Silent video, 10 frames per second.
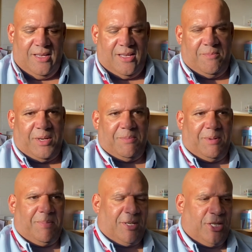and
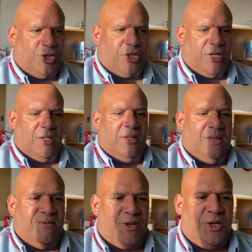people are punished
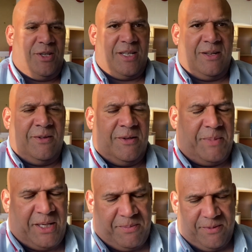for hurting other
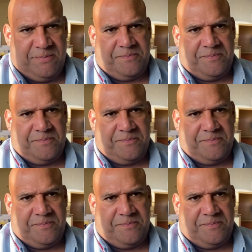people.